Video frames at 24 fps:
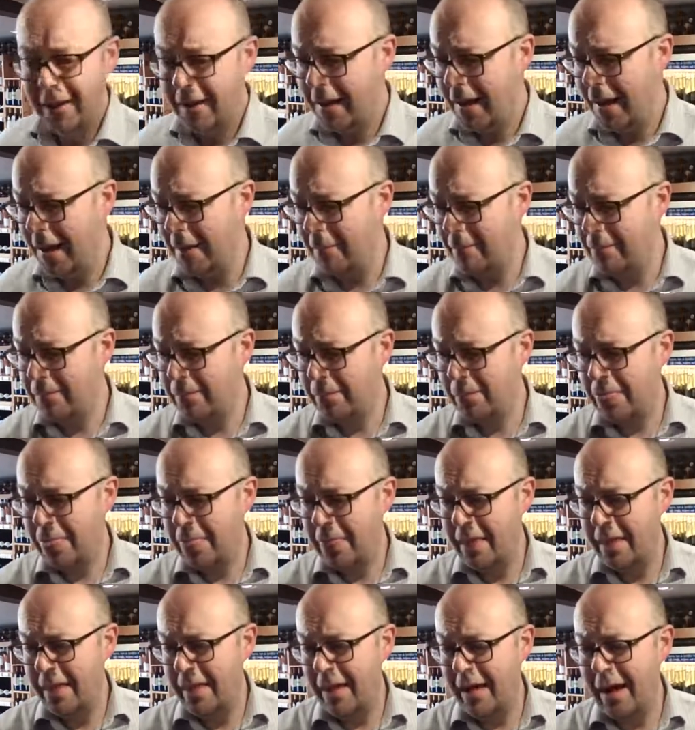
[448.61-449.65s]

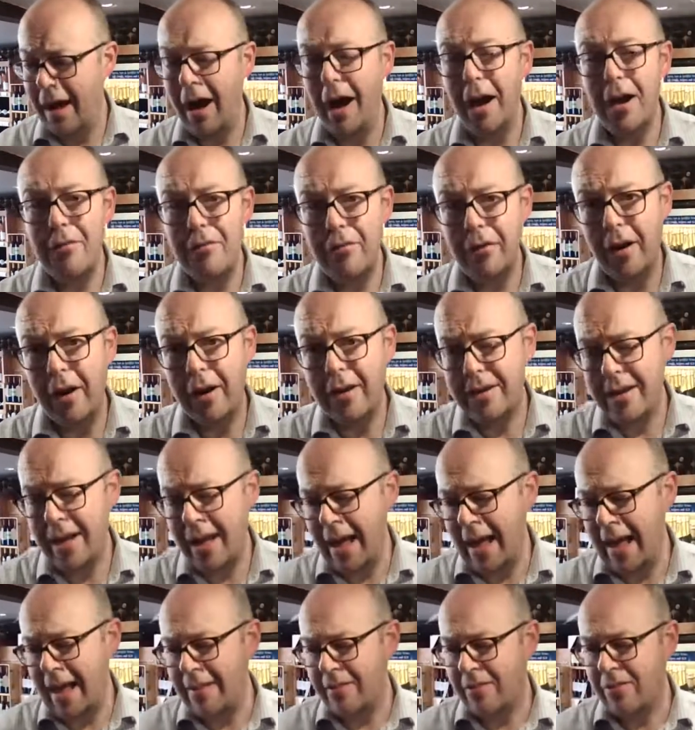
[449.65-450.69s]
I find it
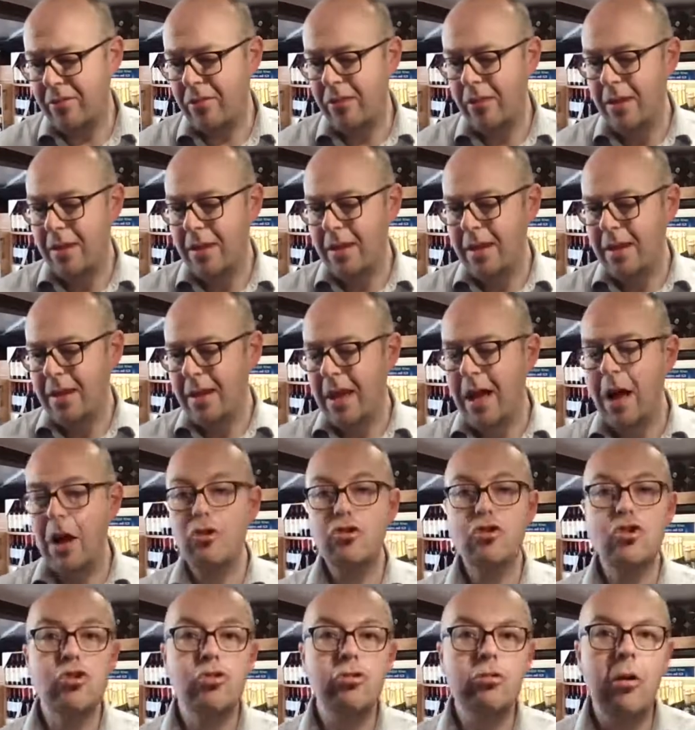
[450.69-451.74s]
adds a
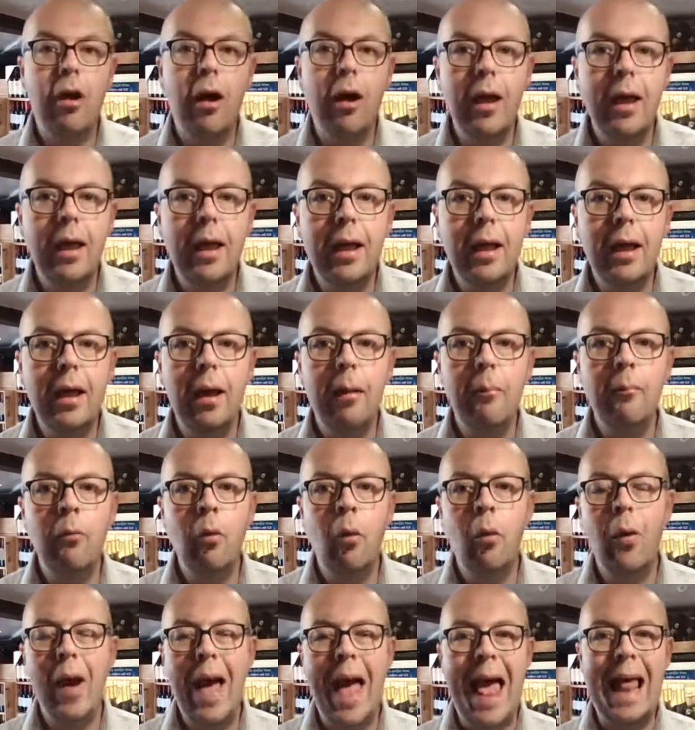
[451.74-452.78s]
drier,
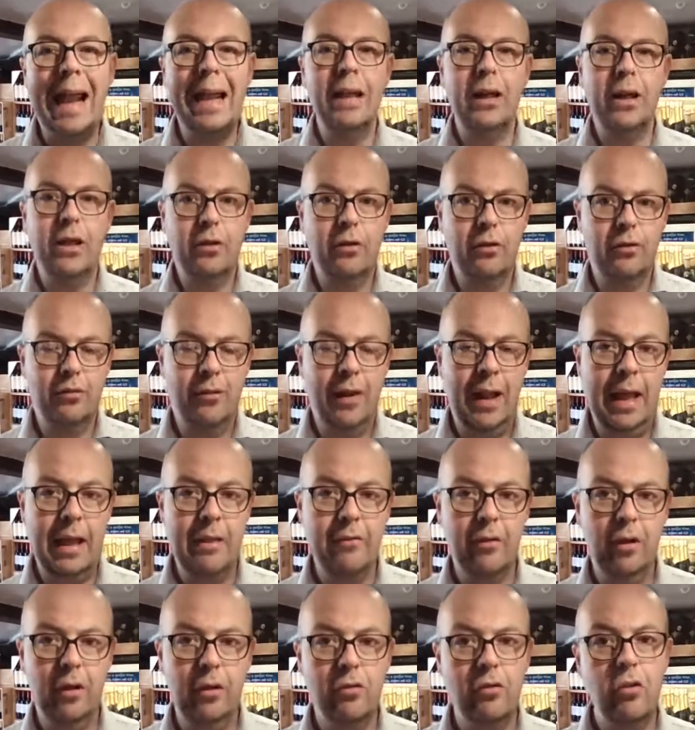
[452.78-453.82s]
more elegant
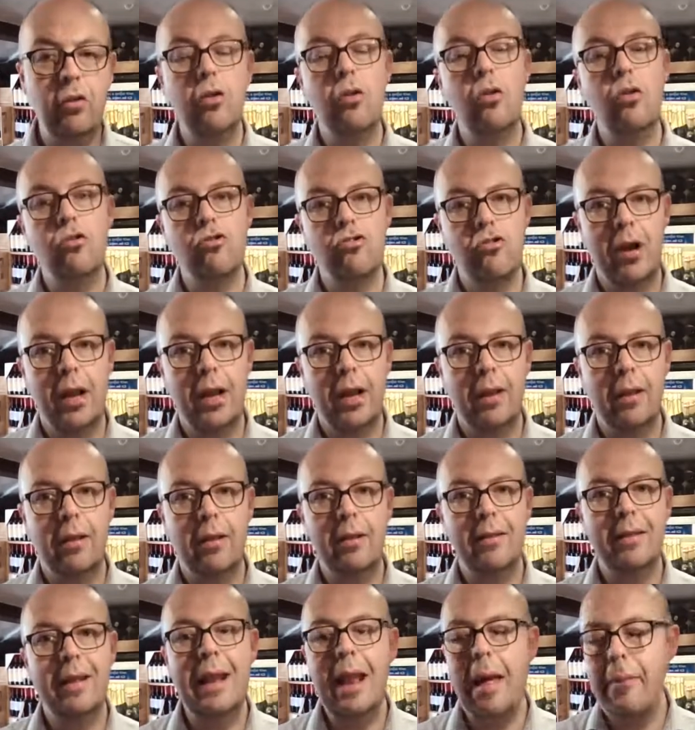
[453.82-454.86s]
flavour to your drink.
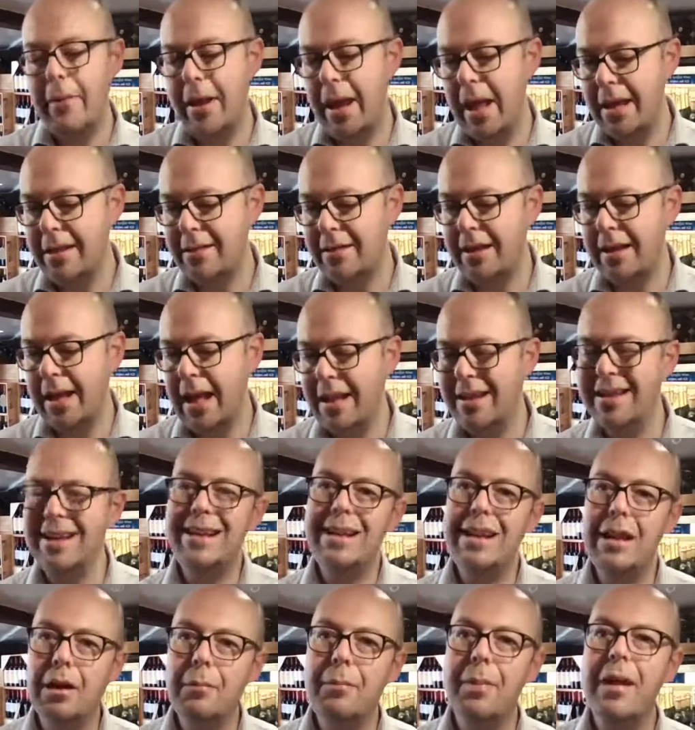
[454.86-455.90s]
Lemonade can add a
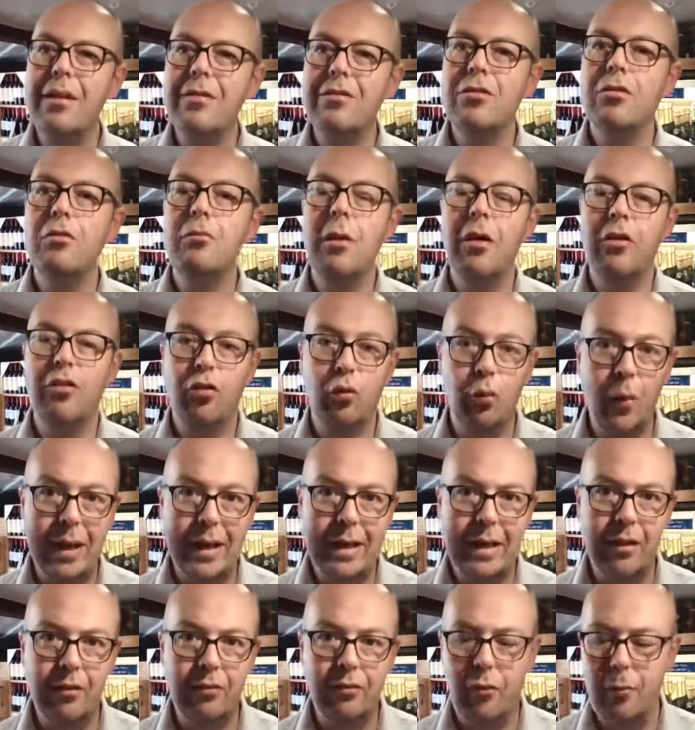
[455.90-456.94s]
little bit too much
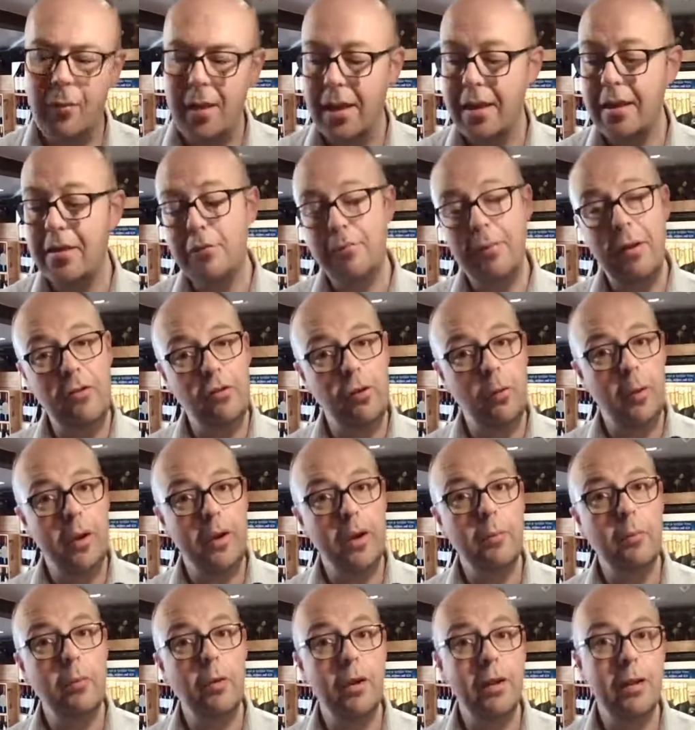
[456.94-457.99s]
sweetness for me, especially when
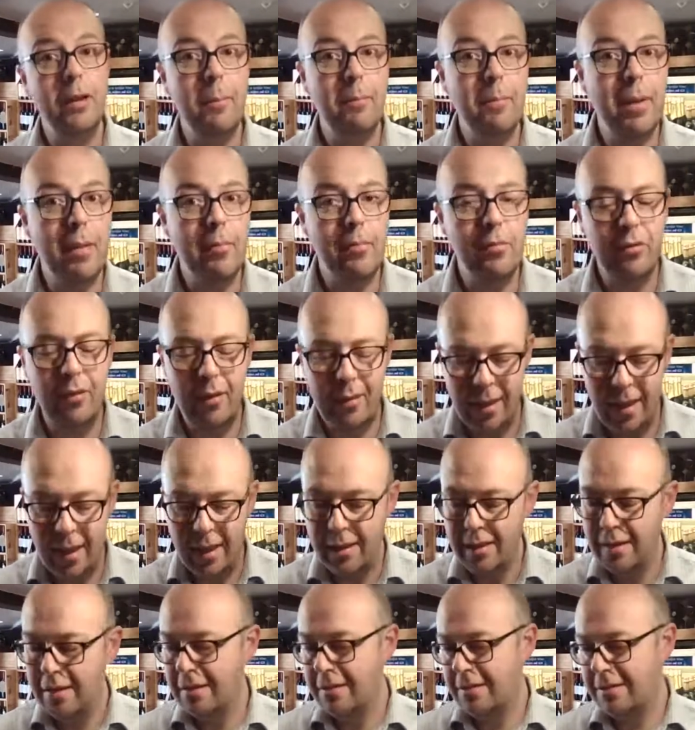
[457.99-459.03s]
you're putting the Pimm's in there.
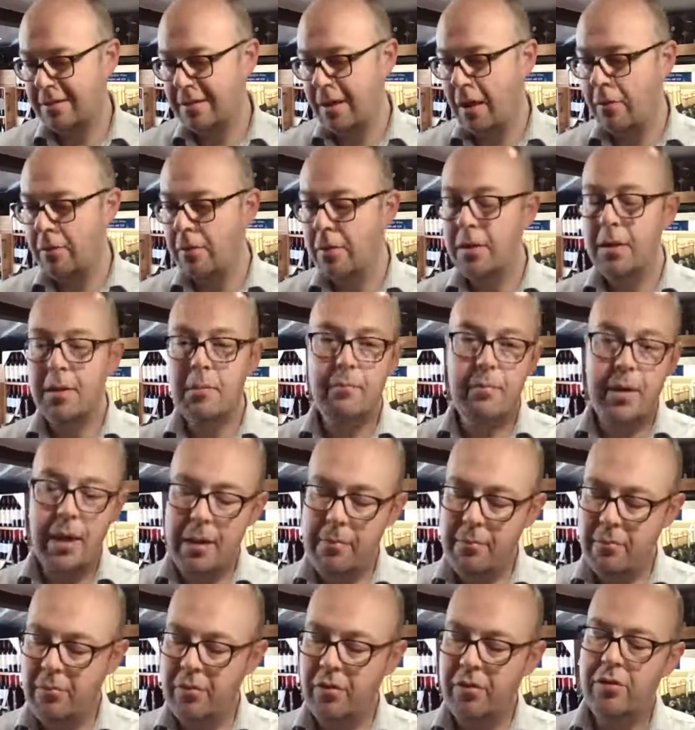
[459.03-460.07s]
So,
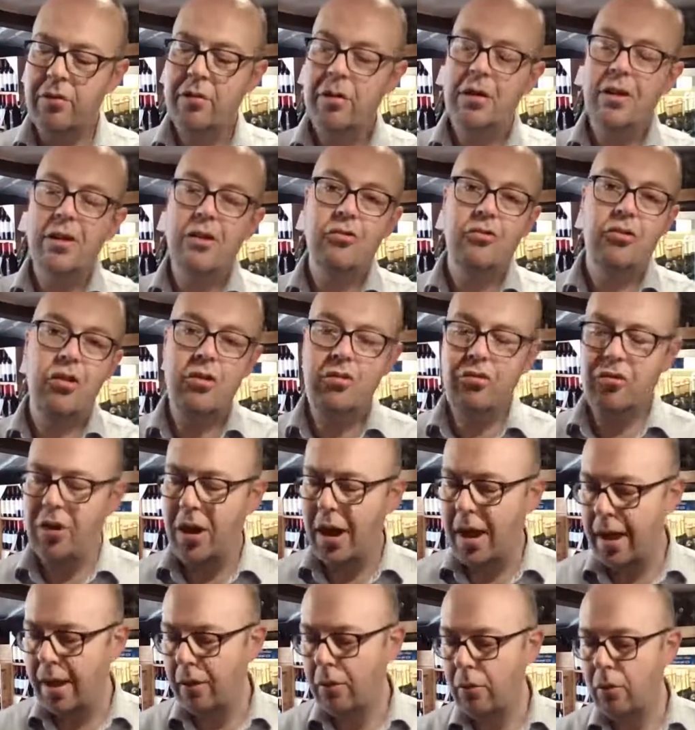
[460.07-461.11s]
Pimm's, ginger
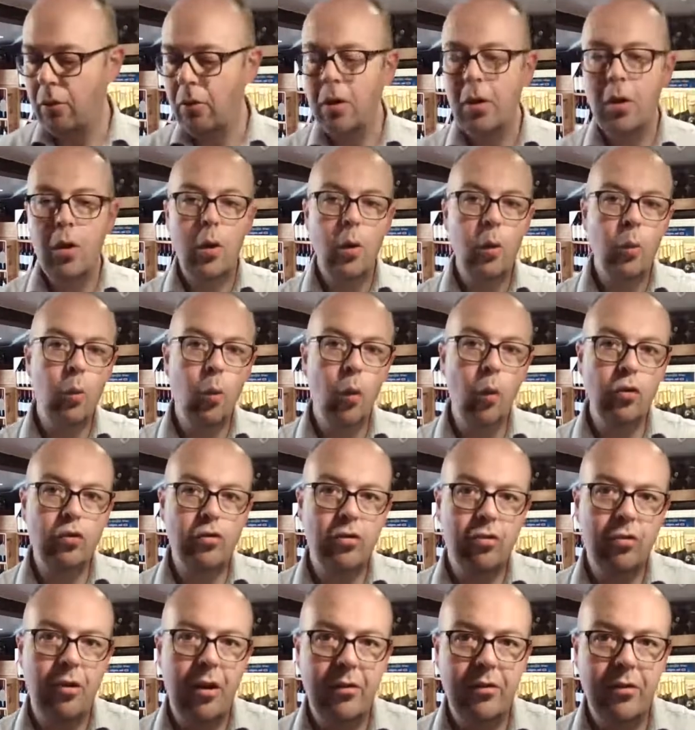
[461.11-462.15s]
ale,
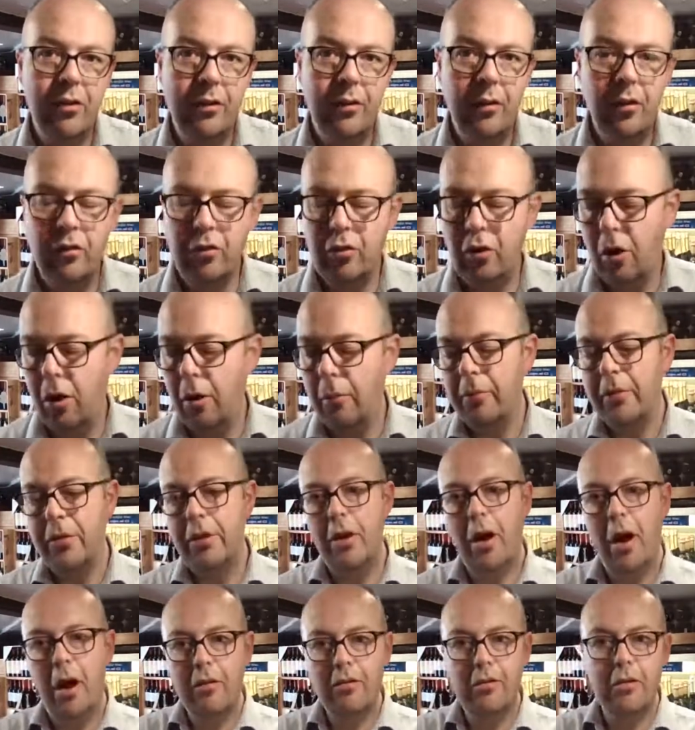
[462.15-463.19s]
watercress in the top,
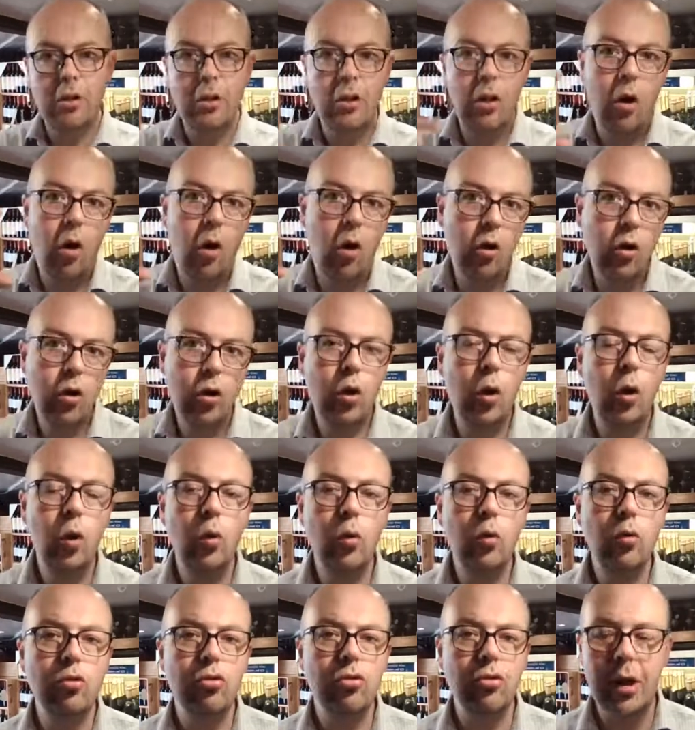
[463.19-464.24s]
nice long
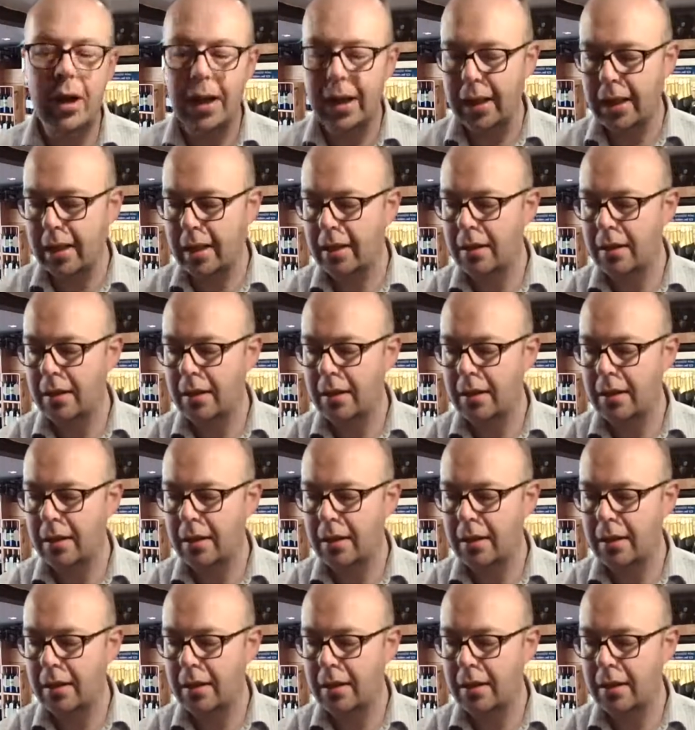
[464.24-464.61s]
cool drink.